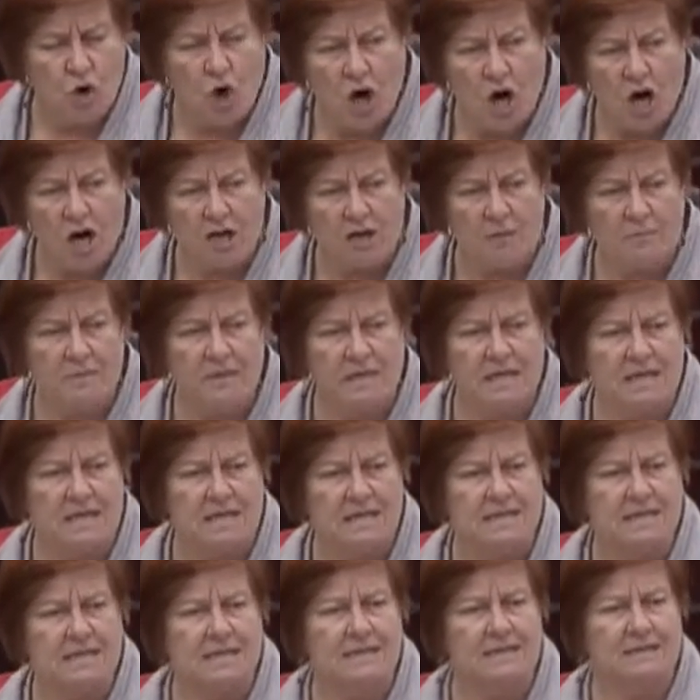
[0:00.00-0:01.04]
rock
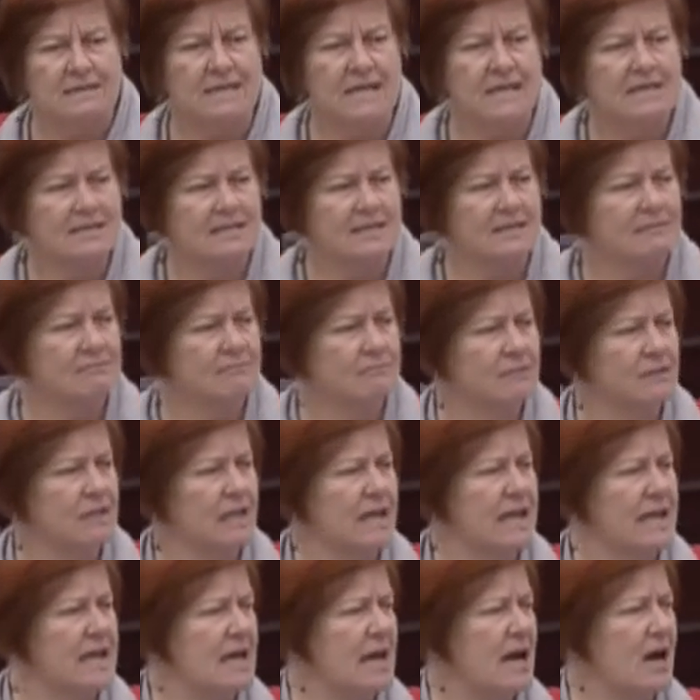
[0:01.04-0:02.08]
because it doesn't
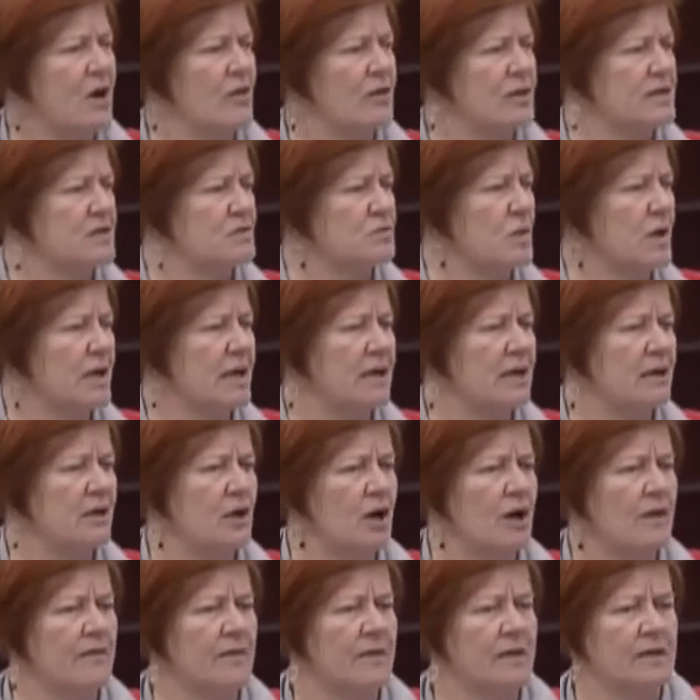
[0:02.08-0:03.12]
lay down as well
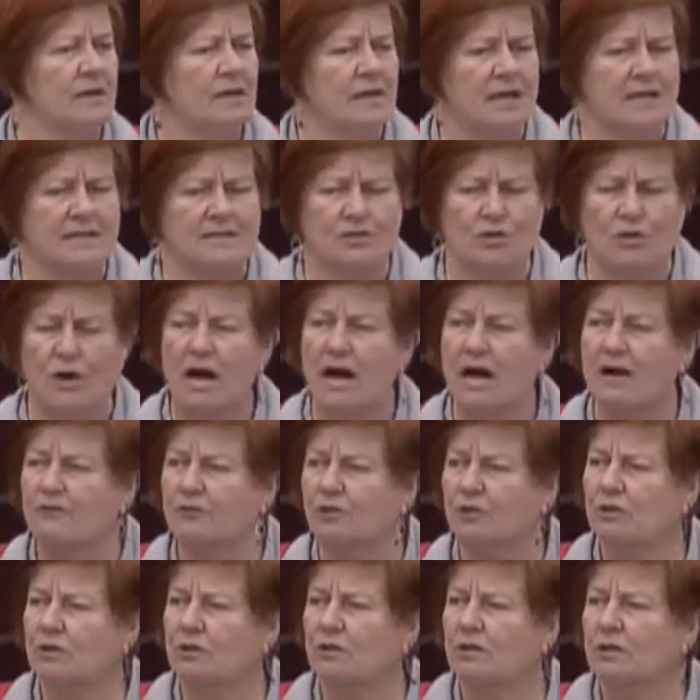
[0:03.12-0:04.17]
on as
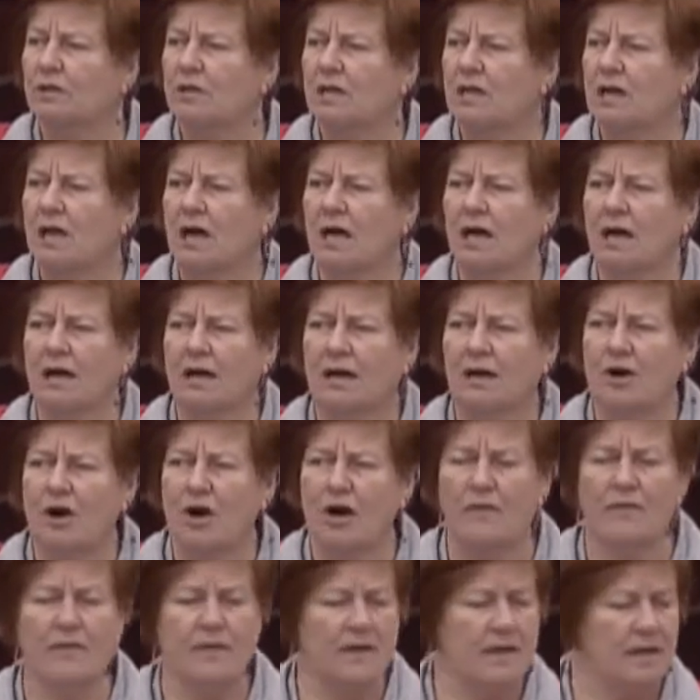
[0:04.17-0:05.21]
gravel
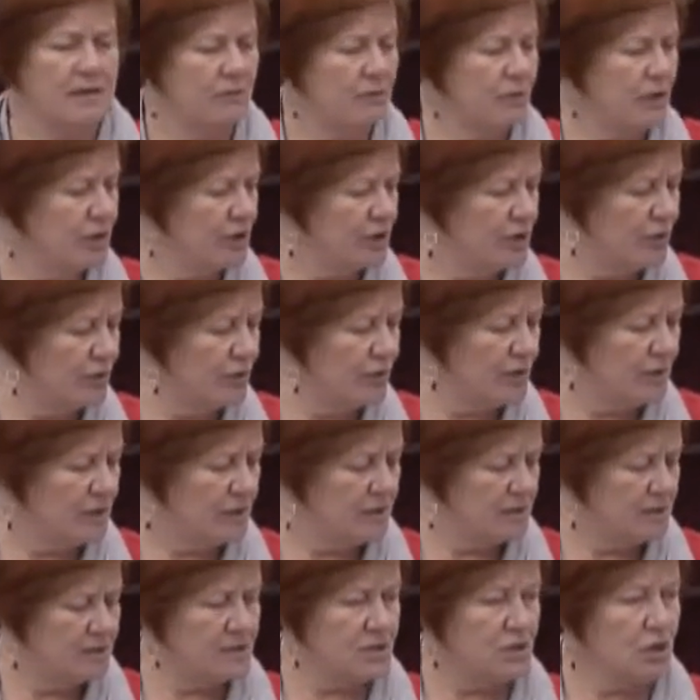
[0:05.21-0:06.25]
when
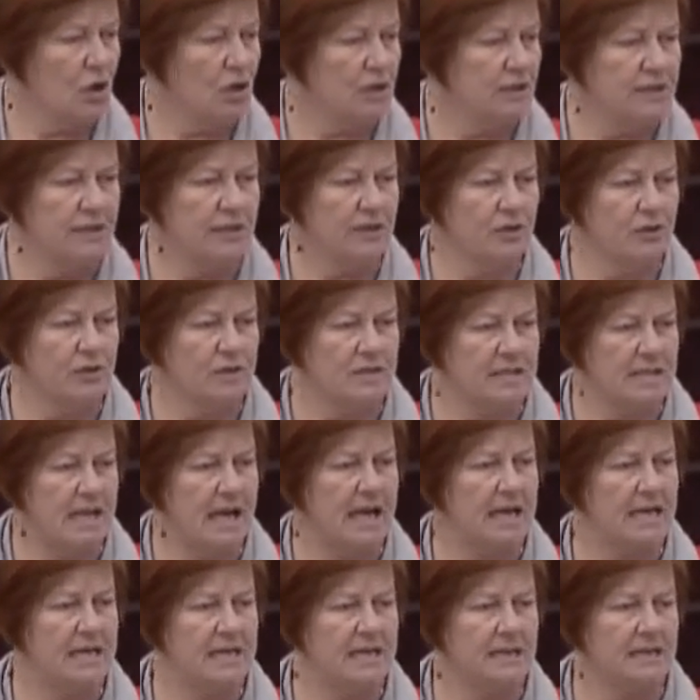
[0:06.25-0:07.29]
you're salting or
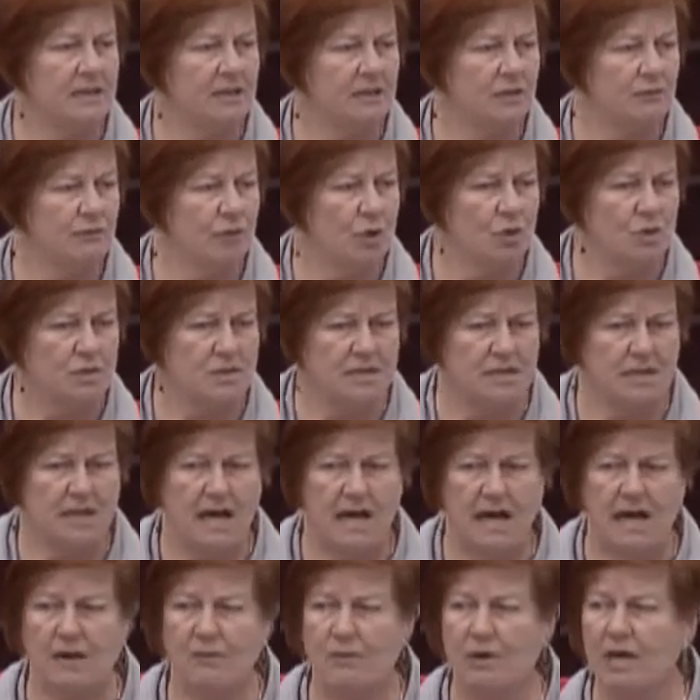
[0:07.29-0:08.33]
sanding the roads and the
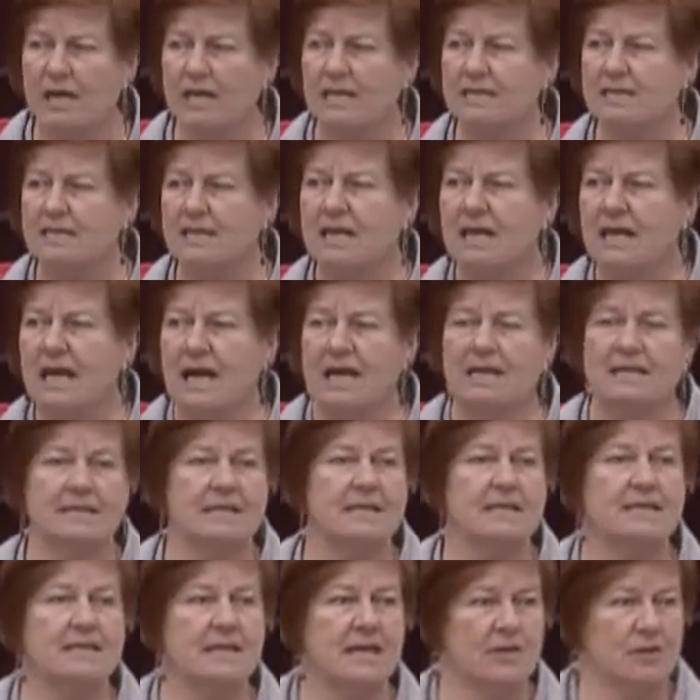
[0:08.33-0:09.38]
highways as
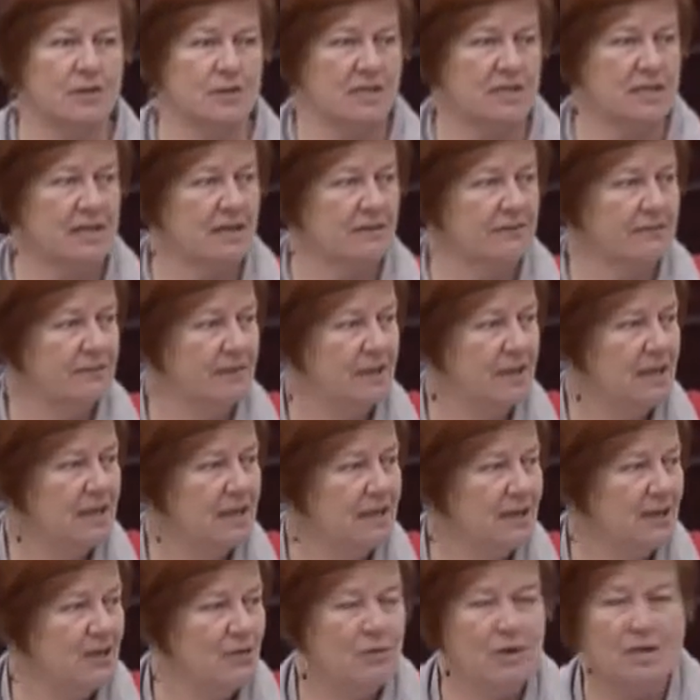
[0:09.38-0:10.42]
this other stuff.
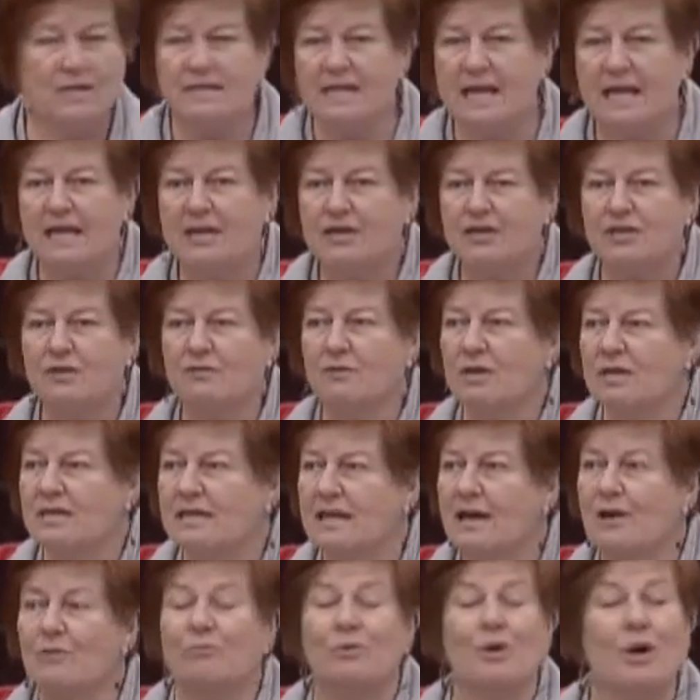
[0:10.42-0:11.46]
Where's that actually written
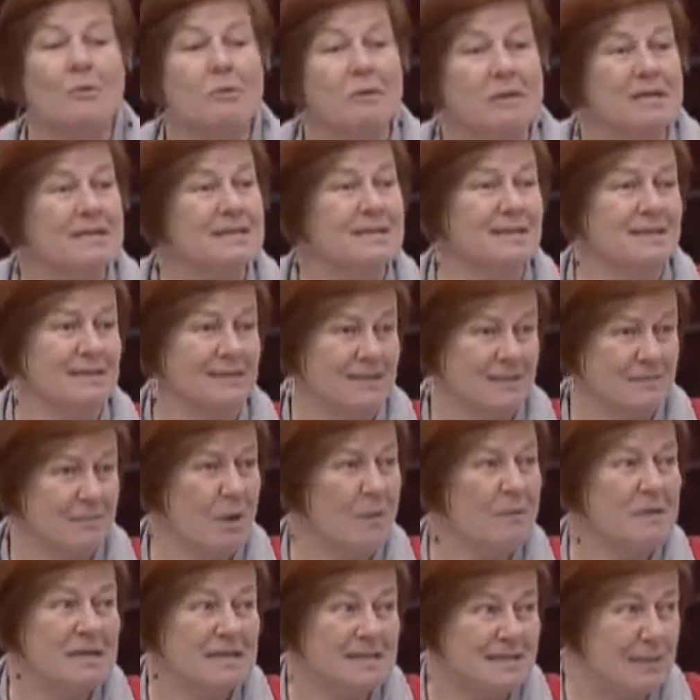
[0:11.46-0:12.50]
down? Probably isn't. It's
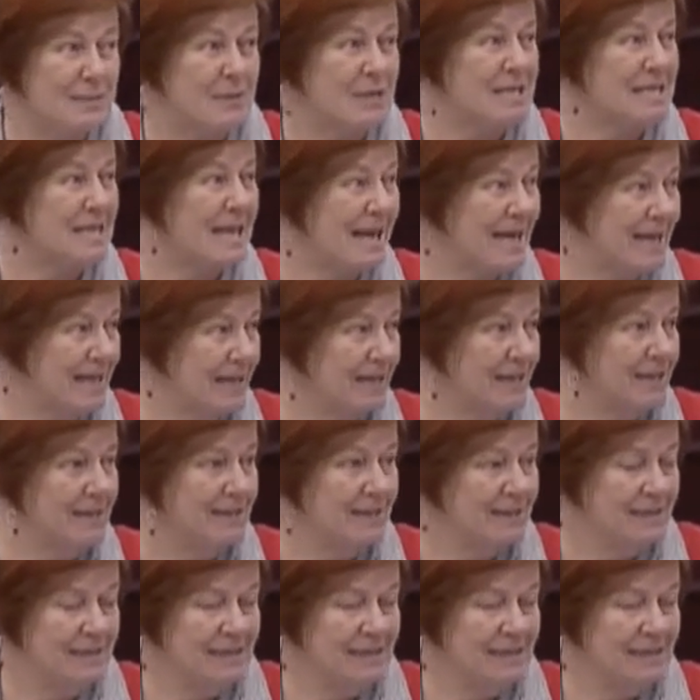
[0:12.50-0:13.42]
probably in somebody's head.